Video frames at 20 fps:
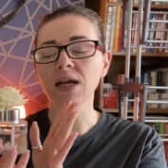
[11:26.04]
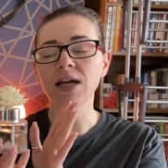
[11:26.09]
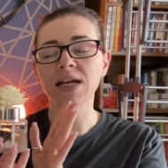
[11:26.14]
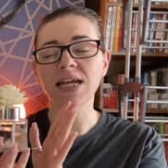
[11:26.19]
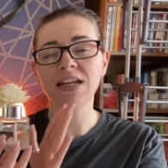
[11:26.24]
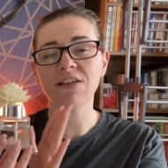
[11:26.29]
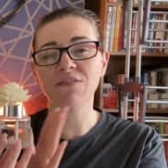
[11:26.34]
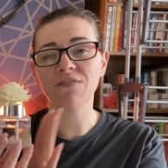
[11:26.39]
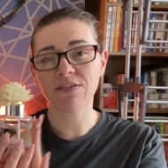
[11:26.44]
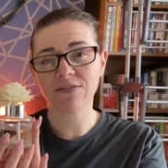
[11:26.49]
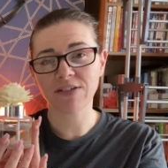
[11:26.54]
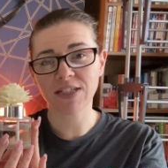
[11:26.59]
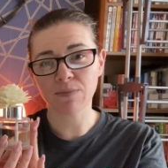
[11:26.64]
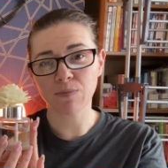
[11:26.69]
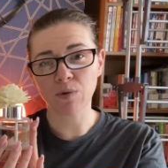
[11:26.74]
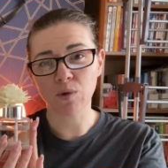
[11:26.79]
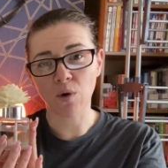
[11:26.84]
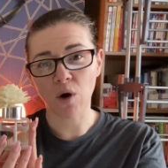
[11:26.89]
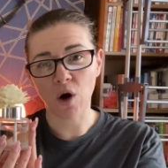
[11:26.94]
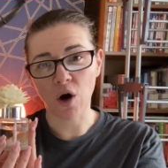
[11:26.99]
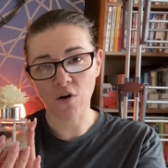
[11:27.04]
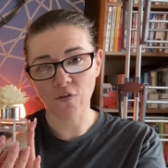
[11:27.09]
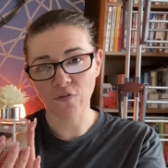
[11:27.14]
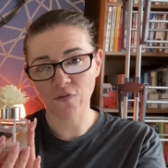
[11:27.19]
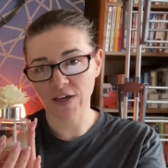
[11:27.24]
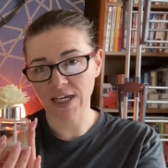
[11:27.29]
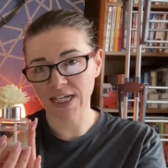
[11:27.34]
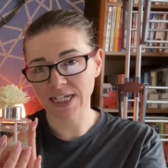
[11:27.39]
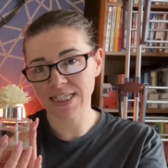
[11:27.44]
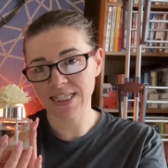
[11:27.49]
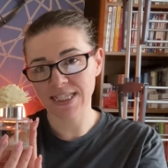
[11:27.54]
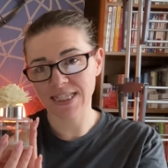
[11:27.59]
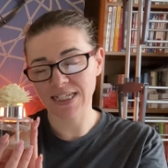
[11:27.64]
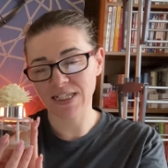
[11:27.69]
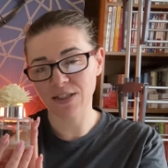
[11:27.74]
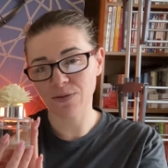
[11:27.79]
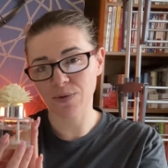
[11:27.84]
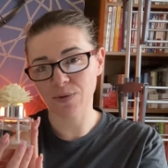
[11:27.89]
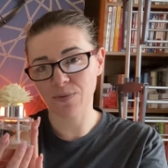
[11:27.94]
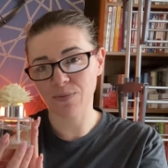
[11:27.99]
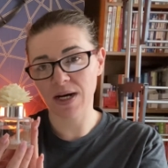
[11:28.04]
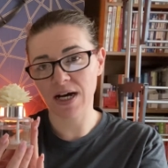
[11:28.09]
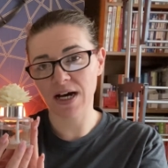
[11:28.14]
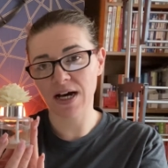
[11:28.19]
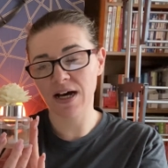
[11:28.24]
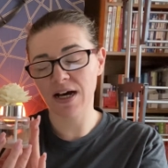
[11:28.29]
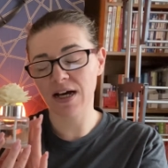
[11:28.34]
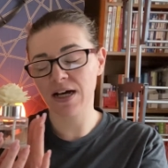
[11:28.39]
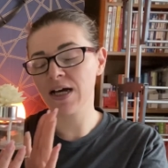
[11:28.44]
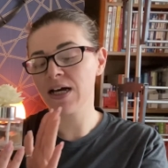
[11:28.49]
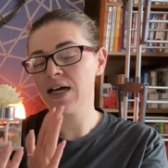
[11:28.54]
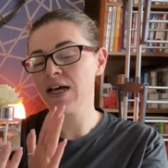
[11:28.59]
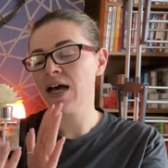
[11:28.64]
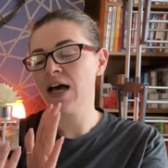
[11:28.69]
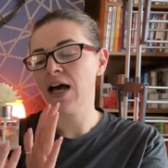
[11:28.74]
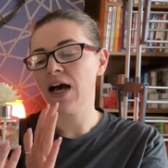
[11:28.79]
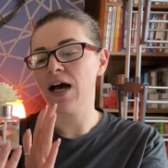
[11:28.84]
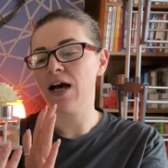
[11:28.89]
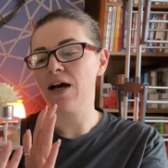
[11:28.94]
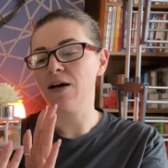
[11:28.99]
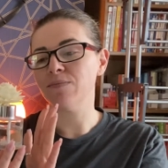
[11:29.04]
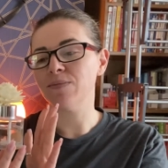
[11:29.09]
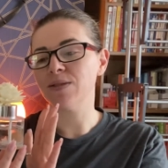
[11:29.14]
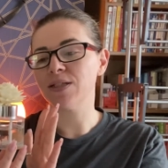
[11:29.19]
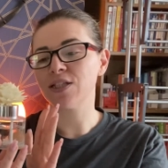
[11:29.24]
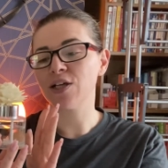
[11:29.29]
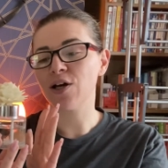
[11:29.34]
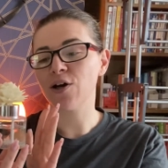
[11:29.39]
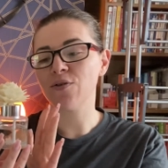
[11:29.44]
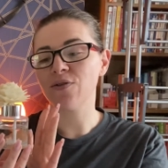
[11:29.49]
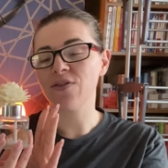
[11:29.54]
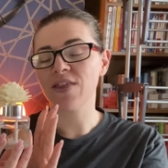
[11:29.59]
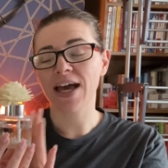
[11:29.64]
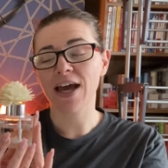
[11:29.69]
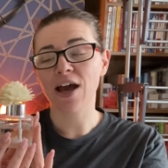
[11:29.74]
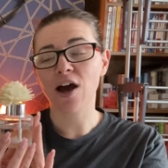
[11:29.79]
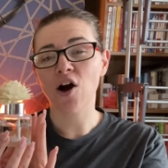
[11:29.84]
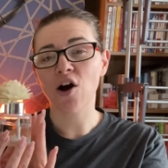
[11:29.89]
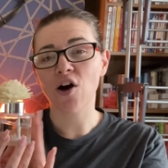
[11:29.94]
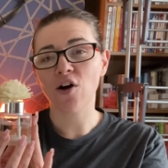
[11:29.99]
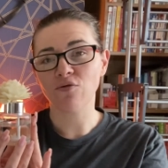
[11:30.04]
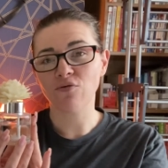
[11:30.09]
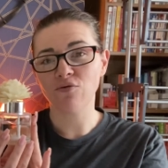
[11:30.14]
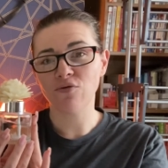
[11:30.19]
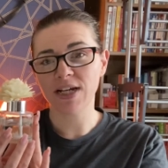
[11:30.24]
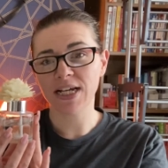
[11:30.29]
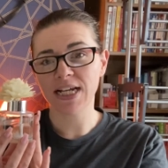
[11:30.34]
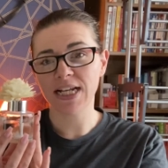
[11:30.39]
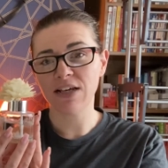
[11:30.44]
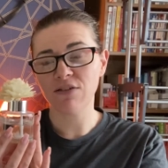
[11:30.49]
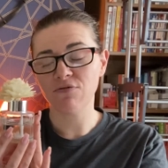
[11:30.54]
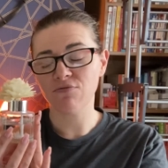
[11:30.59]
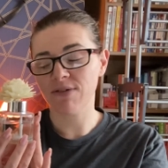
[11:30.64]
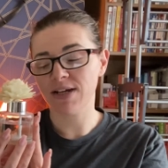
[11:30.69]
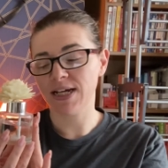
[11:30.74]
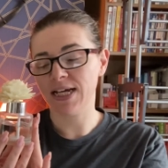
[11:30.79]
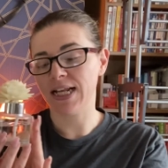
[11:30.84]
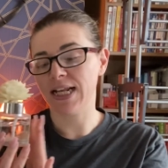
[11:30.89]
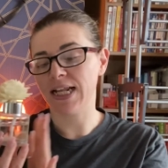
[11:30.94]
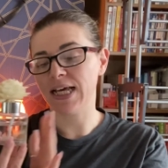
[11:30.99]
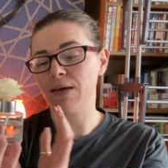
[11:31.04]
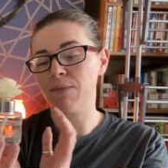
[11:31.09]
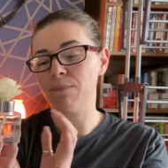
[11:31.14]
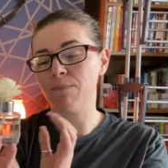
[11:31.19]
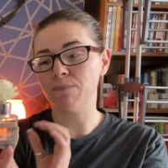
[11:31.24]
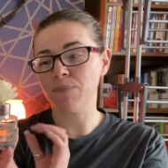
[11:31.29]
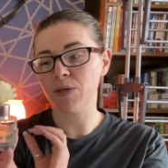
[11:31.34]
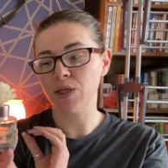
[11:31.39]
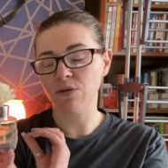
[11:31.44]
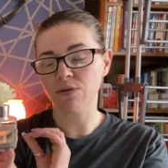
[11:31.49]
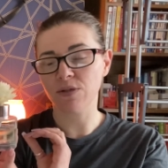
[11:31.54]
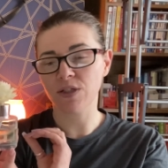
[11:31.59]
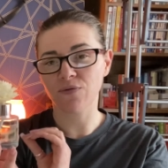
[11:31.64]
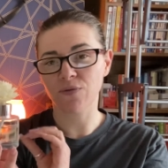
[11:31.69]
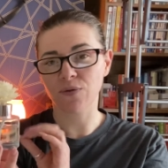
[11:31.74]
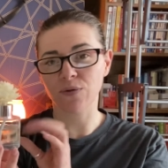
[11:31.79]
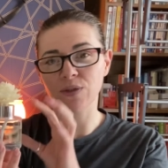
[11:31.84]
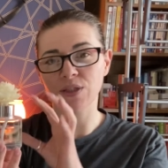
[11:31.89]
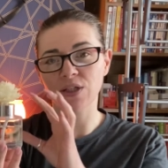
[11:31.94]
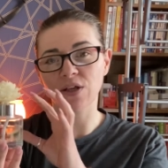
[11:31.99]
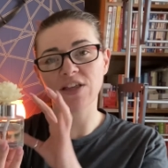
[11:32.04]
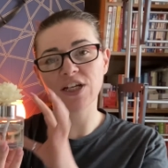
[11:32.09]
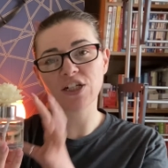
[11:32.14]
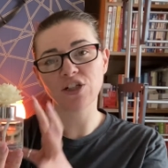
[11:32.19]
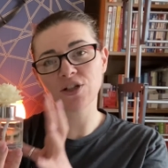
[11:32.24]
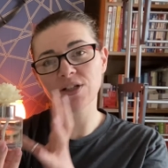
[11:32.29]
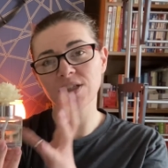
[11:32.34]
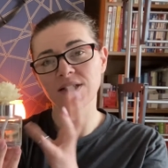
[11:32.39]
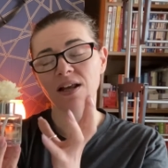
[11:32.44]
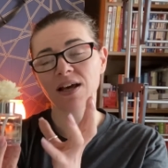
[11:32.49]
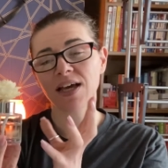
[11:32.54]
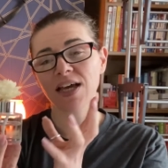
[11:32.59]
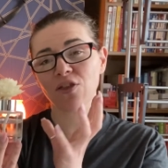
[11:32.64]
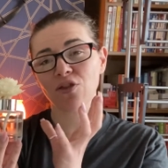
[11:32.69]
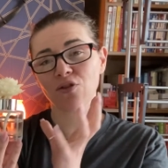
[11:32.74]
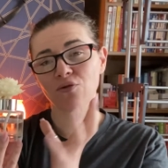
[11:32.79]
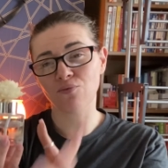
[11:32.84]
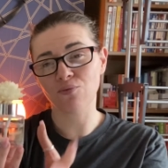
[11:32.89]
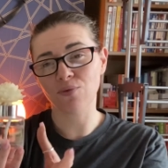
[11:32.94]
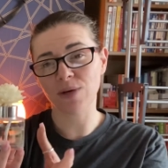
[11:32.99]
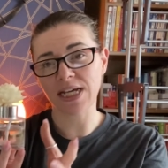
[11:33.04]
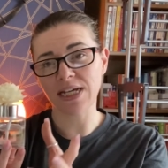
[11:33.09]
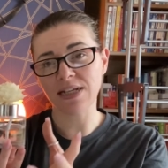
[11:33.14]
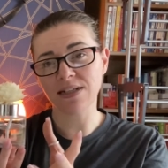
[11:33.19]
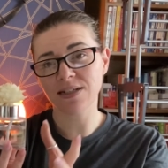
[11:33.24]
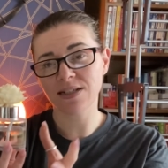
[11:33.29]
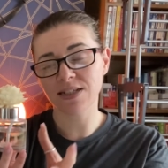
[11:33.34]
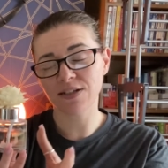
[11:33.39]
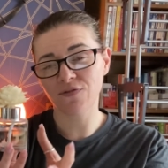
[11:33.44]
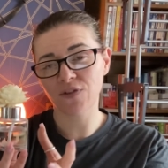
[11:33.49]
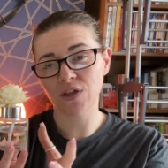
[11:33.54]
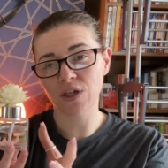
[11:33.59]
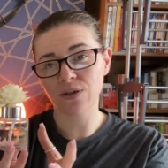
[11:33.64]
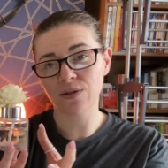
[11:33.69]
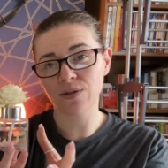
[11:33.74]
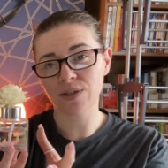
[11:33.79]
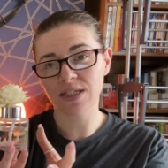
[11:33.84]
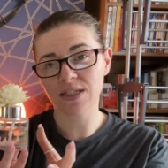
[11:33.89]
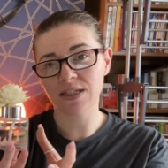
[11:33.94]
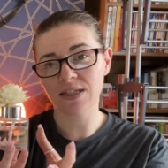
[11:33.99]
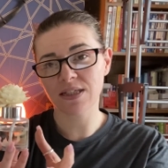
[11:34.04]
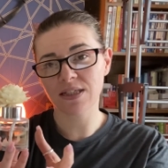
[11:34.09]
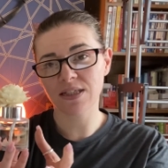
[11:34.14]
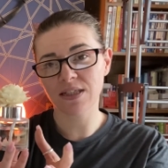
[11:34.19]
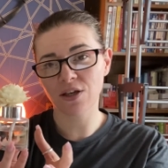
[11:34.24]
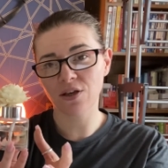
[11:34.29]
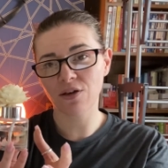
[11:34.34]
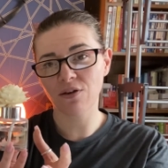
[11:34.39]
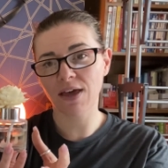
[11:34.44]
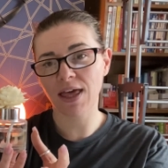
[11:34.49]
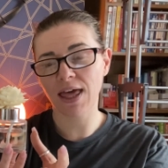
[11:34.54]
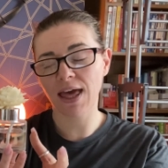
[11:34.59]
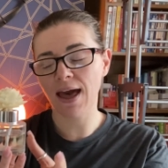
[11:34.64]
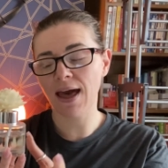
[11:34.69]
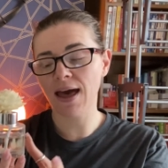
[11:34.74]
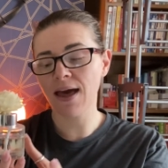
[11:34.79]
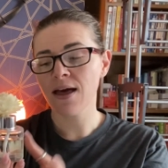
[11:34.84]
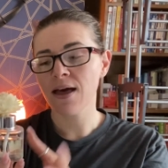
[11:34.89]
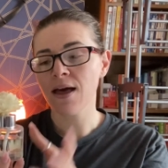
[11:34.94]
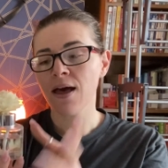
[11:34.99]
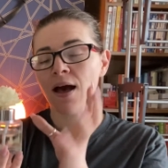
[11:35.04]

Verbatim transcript: In a very small office, this would work. So they are really, really beautiful. So they're just like the reed diffusers that you get,